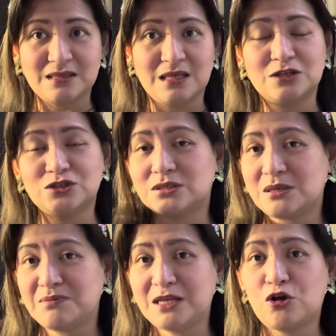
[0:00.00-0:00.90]
they can just
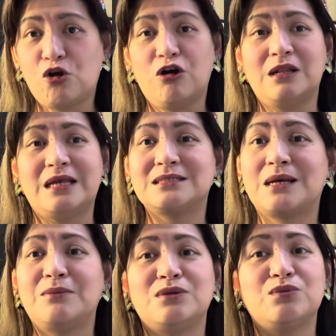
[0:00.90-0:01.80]
simply call and
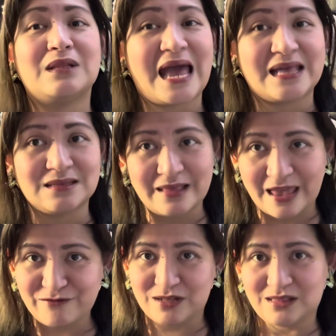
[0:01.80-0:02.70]
someone will handle
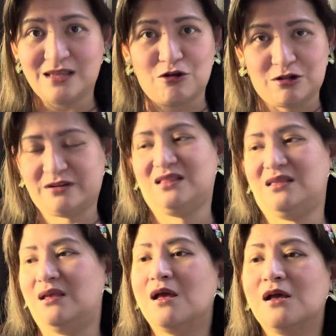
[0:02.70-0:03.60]
everything already